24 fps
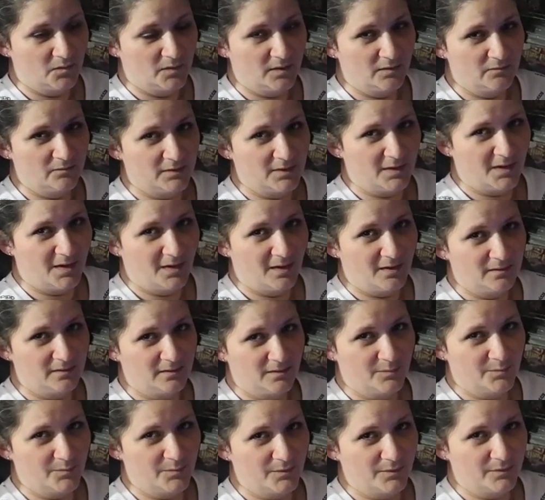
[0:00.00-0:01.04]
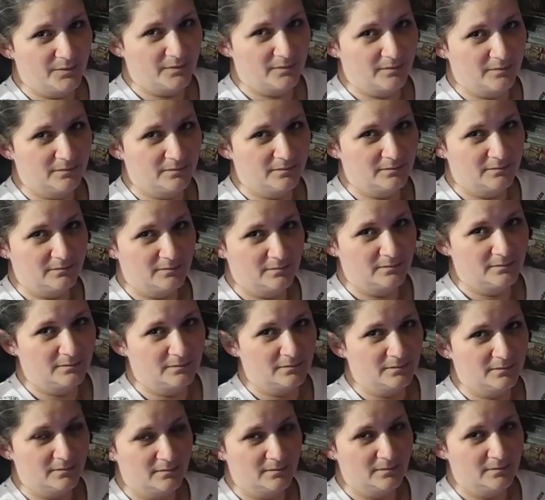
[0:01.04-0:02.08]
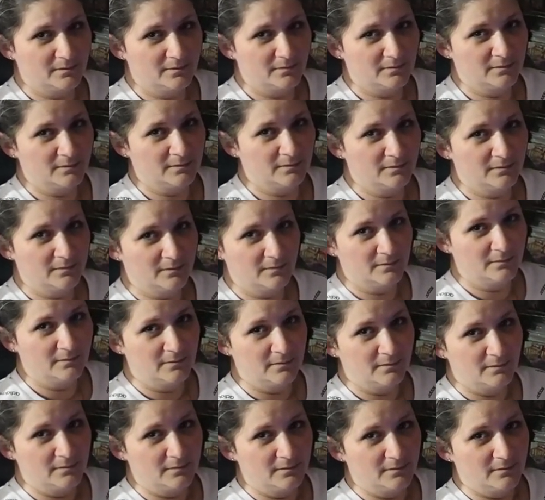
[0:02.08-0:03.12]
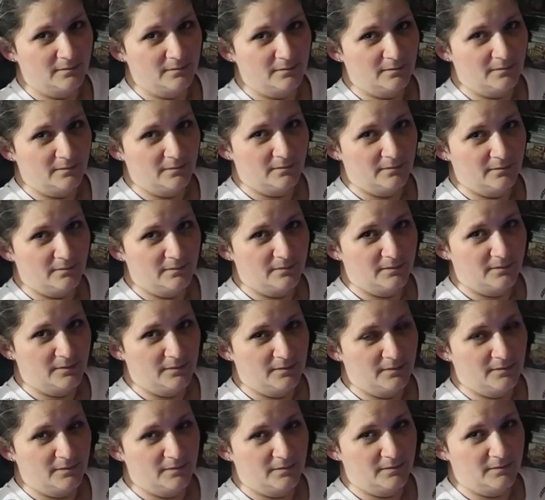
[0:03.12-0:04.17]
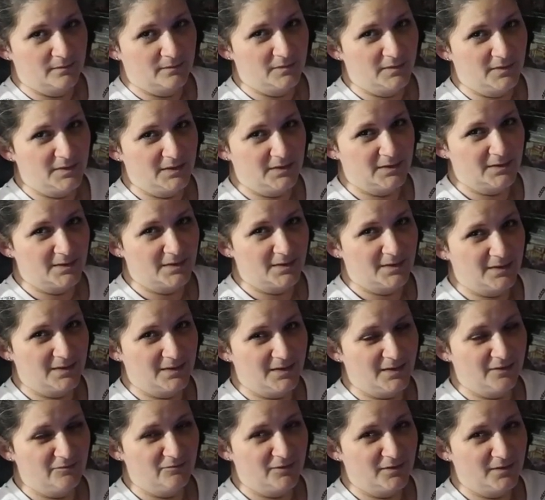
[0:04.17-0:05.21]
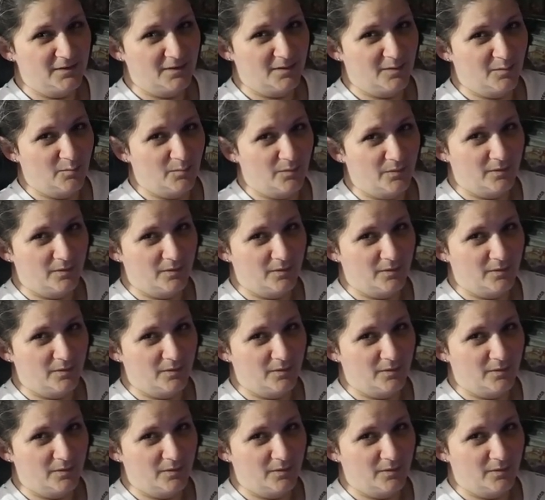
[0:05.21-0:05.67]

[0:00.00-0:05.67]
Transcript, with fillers: I have an odd number. I got Pac-Man and two ghosts. That's all they had. You need an even number.